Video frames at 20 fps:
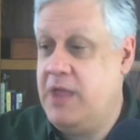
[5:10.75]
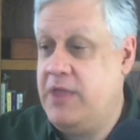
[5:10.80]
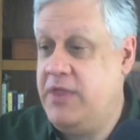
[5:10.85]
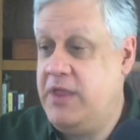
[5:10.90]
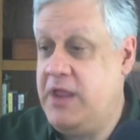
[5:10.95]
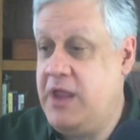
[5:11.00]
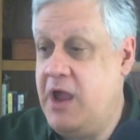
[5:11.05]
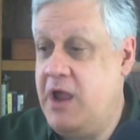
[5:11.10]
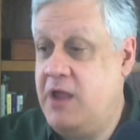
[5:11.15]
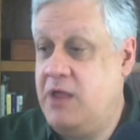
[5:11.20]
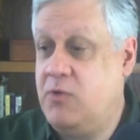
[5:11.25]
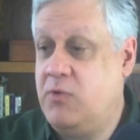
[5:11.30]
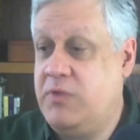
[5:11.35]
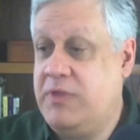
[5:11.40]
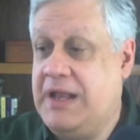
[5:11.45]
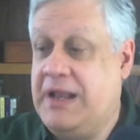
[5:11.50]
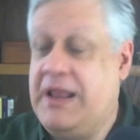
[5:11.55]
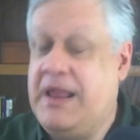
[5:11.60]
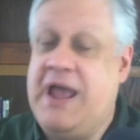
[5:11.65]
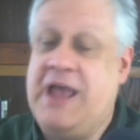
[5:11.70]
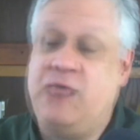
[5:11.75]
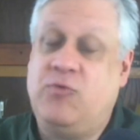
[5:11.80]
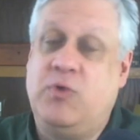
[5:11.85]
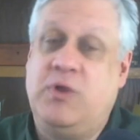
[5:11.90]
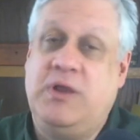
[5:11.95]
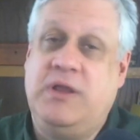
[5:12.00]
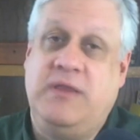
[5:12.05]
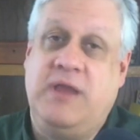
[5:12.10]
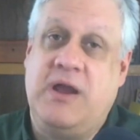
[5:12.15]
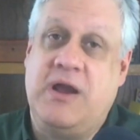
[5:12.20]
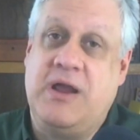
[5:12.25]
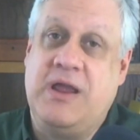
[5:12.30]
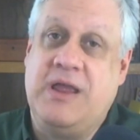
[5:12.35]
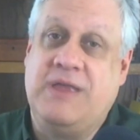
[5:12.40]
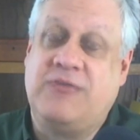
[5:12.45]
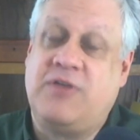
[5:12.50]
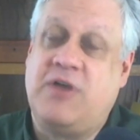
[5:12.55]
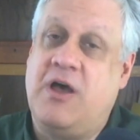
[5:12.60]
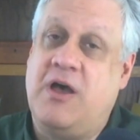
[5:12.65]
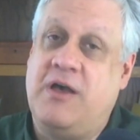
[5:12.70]
The other one, the last one in there,
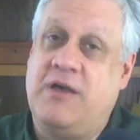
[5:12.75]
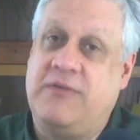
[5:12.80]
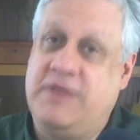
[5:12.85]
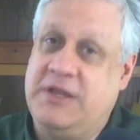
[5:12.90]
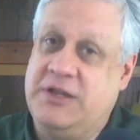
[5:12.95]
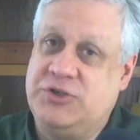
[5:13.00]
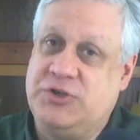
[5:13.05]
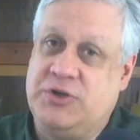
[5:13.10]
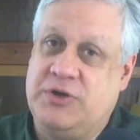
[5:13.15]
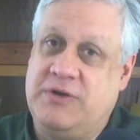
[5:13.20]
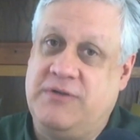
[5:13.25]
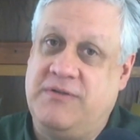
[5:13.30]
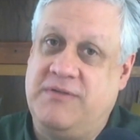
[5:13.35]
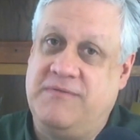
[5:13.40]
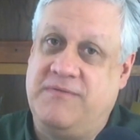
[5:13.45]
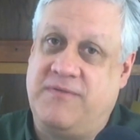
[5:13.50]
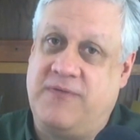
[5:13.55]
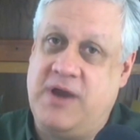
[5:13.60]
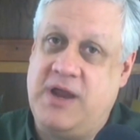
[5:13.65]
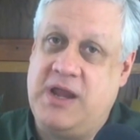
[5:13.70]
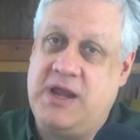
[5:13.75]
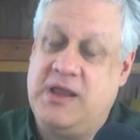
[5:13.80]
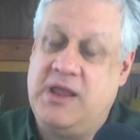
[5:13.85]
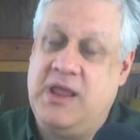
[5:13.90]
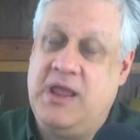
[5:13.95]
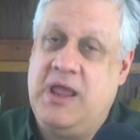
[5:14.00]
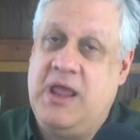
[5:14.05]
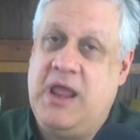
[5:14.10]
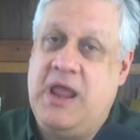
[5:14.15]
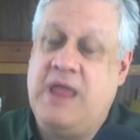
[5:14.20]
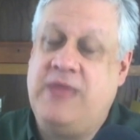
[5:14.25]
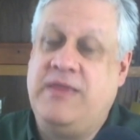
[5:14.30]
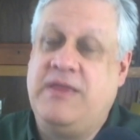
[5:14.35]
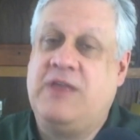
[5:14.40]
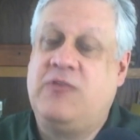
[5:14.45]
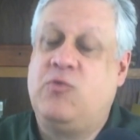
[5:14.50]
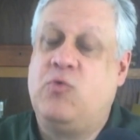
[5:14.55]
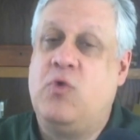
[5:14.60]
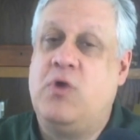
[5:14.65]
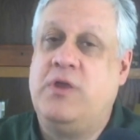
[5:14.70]
is cost, insurance, and freight. And
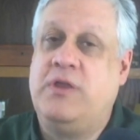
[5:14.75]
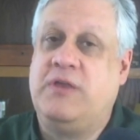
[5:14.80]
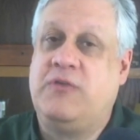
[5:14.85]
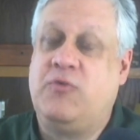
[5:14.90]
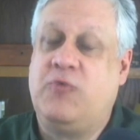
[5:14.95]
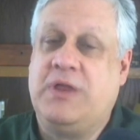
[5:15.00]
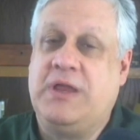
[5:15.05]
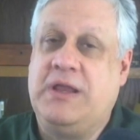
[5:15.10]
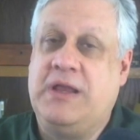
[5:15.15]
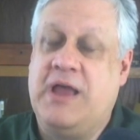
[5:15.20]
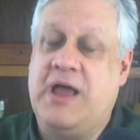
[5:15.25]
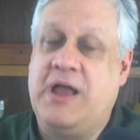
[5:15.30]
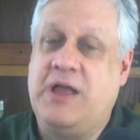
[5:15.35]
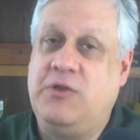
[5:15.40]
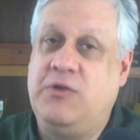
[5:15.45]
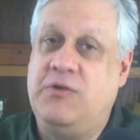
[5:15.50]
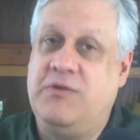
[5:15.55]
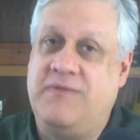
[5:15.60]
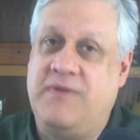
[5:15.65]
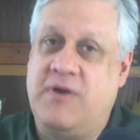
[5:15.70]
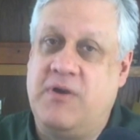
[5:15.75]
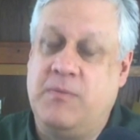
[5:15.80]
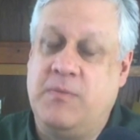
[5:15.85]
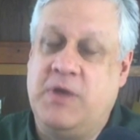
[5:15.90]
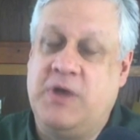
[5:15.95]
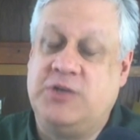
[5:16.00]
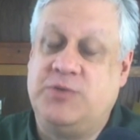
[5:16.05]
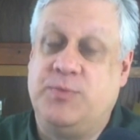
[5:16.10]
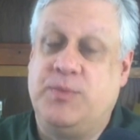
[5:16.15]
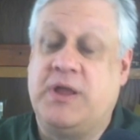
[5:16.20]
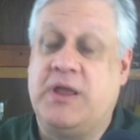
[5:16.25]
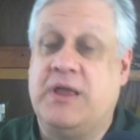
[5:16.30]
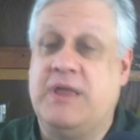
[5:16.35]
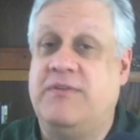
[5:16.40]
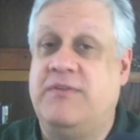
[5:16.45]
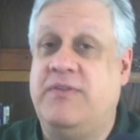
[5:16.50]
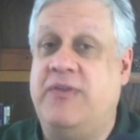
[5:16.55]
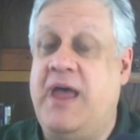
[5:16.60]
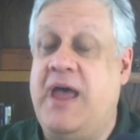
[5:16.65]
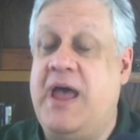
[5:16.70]
that's one that's really not used very much,
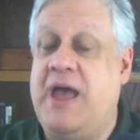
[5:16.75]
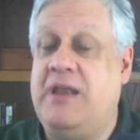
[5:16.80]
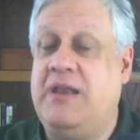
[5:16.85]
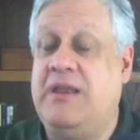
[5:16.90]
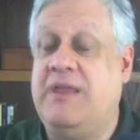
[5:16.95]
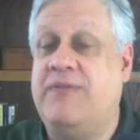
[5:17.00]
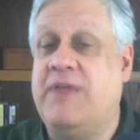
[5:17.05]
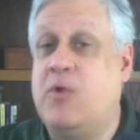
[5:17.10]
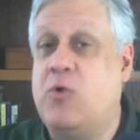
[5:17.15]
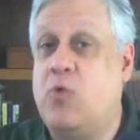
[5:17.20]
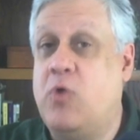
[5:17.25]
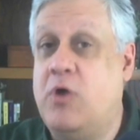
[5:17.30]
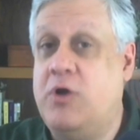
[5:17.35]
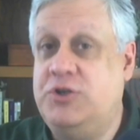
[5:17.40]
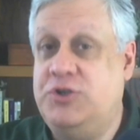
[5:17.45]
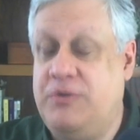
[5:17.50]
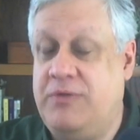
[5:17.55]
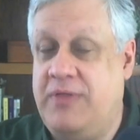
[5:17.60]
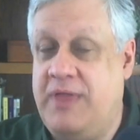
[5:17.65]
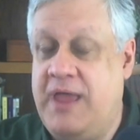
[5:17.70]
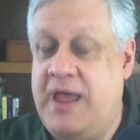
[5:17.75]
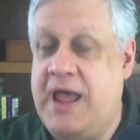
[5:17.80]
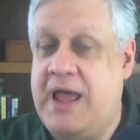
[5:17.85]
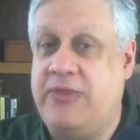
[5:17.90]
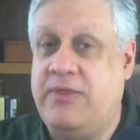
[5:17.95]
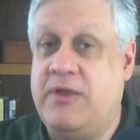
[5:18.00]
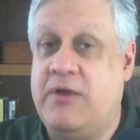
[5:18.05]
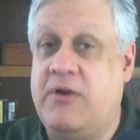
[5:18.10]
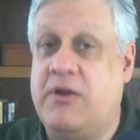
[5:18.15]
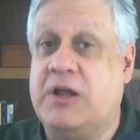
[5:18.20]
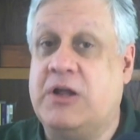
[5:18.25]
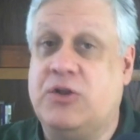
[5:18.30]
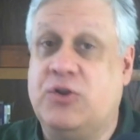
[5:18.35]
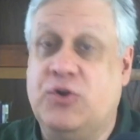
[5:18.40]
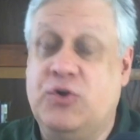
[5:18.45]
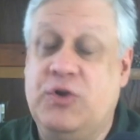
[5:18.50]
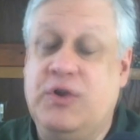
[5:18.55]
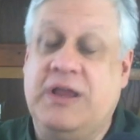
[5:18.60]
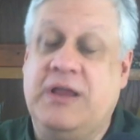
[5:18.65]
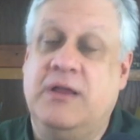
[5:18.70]
because that, if they quote you that, they're
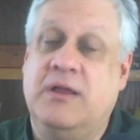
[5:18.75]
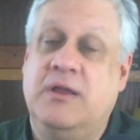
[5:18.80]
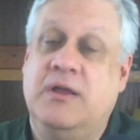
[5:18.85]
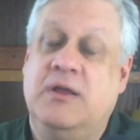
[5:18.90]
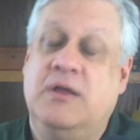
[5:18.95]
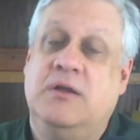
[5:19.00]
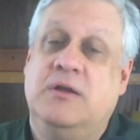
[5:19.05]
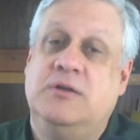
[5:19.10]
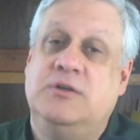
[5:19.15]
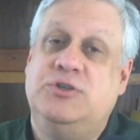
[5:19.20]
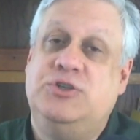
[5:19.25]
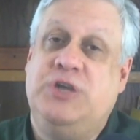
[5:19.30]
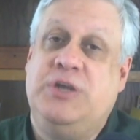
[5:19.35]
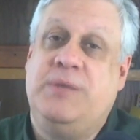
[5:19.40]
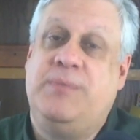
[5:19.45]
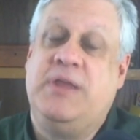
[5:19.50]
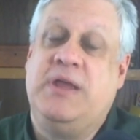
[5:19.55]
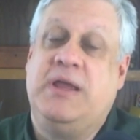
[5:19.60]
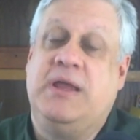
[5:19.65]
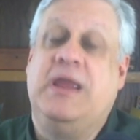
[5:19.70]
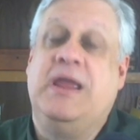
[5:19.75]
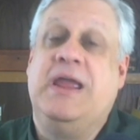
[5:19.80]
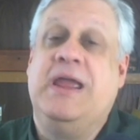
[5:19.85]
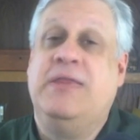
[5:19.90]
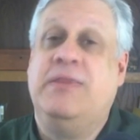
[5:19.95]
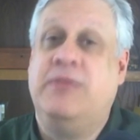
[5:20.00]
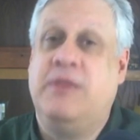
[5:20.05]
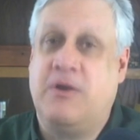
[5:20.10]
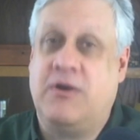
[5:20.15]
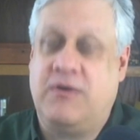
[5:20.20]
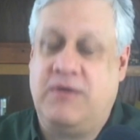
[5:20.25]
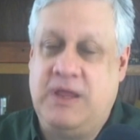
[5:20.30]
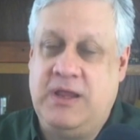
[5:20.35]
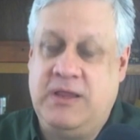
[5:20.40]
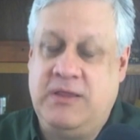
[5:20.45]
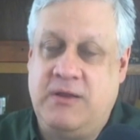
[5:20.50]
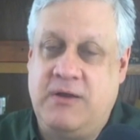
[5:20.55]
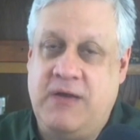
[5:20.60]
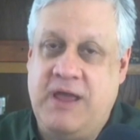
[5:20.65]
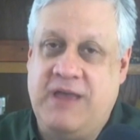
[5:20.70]
including shipping in
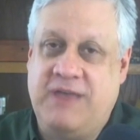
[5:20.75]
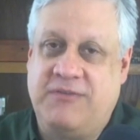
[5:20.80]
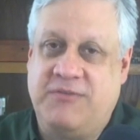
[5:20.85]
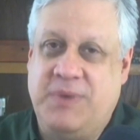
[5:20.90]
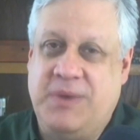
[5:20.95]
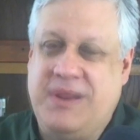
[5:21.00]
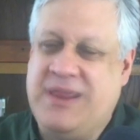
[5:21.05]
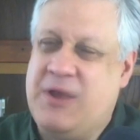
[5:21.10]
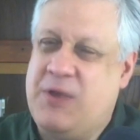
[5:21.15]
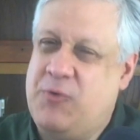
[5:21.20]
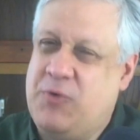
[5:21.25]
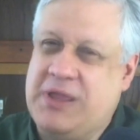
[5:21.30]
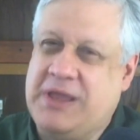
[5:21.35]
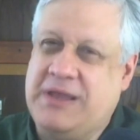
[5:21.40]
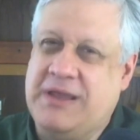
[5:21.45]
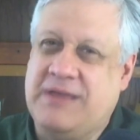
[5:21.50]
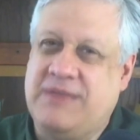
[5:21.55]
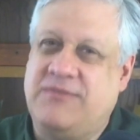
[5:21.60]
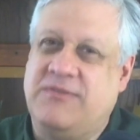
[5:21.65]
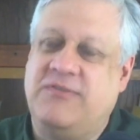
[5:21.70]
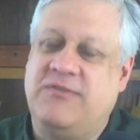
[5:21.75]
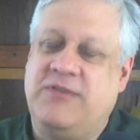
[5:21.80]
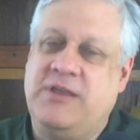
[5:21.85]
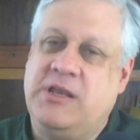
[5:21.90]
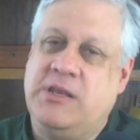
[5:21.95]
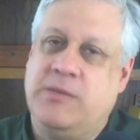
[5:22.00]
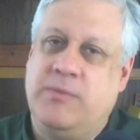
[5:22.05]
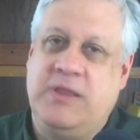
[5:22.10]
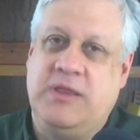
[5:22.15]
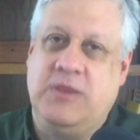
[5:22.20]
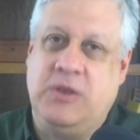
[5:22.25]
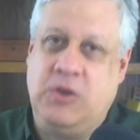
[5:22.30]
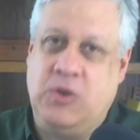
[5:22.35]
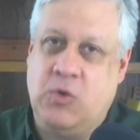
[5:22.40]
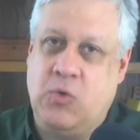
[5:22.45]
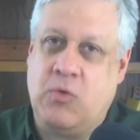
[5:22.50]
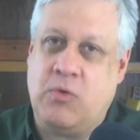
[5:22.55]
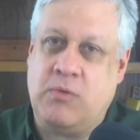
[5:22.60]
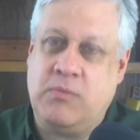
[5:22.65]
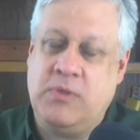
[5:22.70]
their estimate. And that really doesn't seem to be the
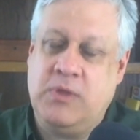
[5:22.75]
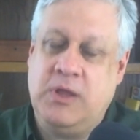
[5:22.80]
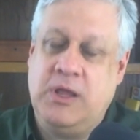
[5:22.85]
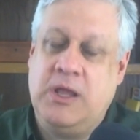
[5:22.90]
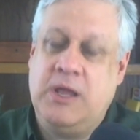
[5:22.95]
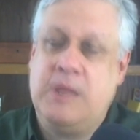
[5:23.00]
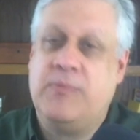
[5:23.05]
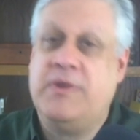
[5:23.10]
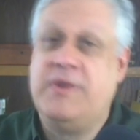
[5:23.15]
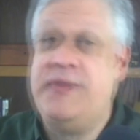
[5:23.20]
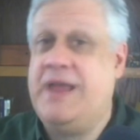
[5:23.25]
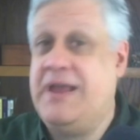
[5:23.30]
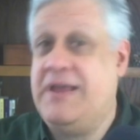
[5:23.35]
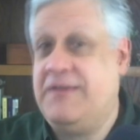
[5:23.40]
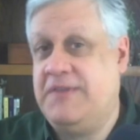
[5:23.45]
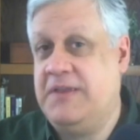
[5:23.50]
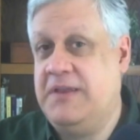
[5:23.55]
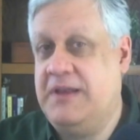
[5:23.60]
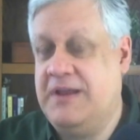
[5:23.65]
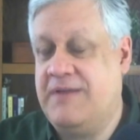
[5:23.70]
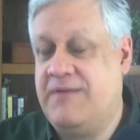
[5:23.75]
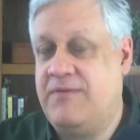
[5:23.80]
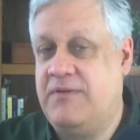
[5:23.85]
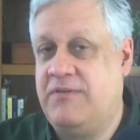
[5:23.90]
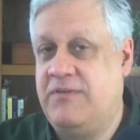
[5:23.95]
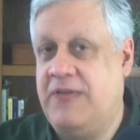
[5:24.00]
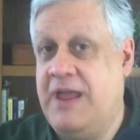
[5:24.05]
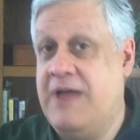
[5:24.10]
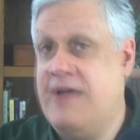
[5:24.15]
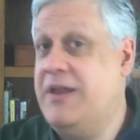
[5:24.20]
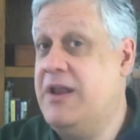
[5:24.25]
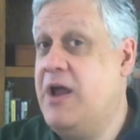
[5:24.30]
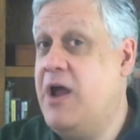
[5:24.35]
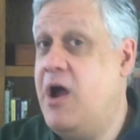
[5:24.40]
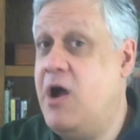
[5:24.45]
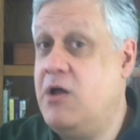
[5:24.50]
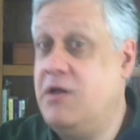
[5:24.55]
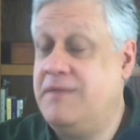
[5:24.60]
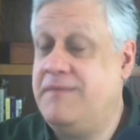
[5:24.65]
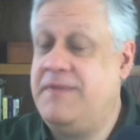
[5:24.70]
norm, but that's the difference. Now, in
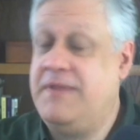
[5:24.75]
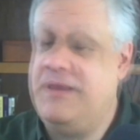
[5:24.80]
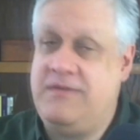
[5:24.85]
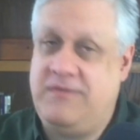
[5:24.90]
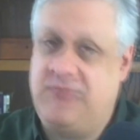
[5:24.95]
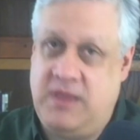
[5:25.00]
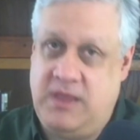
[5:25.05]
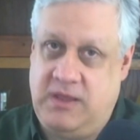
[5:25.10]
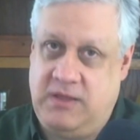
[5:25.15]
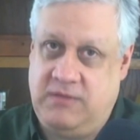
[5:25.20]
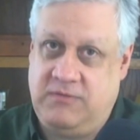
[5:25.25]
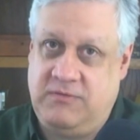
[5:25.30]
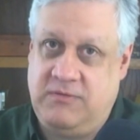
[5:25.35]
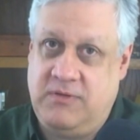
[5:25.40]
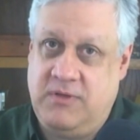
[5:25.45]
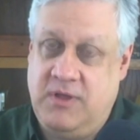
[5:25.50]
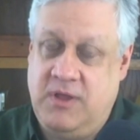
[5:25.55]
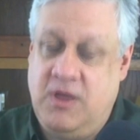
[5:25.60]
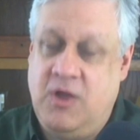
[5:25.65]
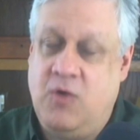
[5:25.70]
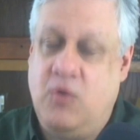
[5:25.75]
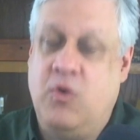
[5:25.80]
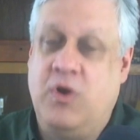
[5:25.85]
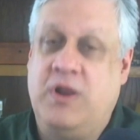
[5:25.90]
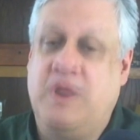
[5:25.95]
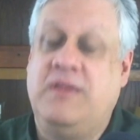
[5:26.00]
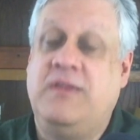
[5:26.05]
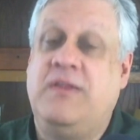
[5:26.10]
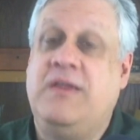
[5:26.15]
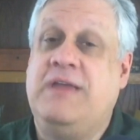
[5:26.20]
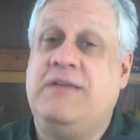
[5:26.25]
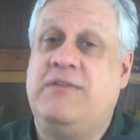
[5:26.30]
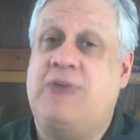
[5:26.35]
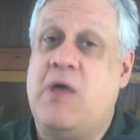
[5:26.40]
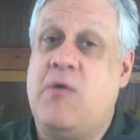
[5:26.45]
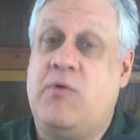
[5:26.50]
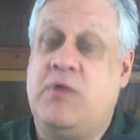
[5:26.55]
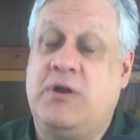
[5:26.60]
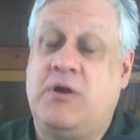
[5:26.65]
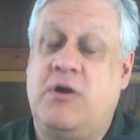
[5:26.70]
all of these things, one of the things I
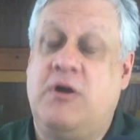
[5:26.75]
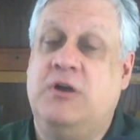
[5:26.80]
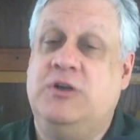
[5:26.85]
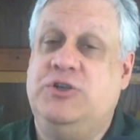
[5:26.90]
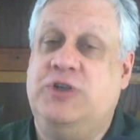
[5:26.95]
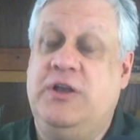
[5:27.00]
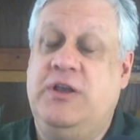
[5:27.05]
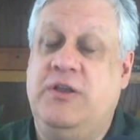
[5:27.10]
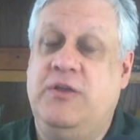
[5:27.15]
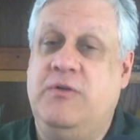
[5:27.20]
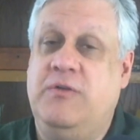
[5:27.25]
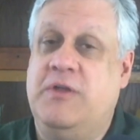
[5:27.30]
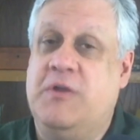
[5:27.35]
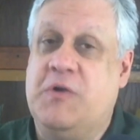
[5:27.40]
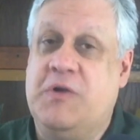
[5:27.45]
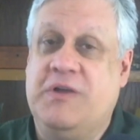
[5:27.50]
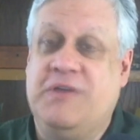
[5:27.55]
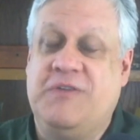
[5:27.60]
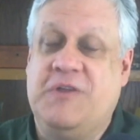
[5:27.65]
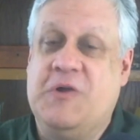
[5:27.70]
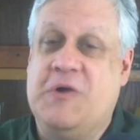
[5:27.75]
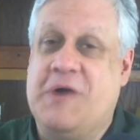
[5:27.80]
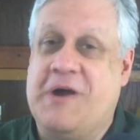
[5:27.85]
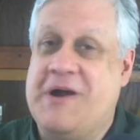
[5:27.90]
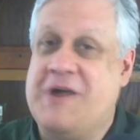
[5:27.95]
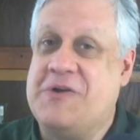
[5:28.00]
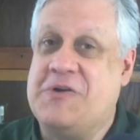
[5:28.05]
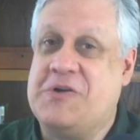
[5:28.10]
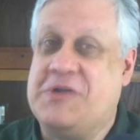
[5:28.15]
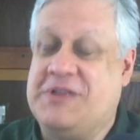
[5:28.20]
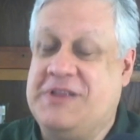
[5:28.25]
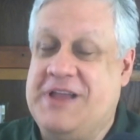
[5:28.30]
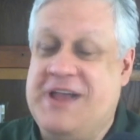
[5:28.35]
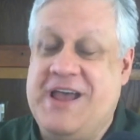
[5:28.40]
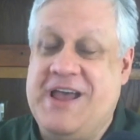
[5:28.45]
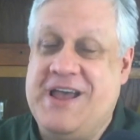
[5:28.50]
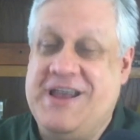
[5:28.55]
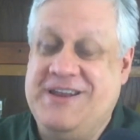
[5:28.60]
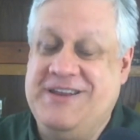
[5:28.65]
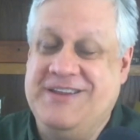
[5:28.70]
would encourage you to do, there is no
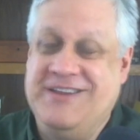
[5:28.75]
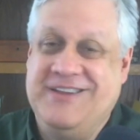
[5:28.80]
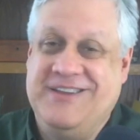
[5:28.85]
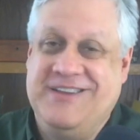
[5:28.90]
ironclad,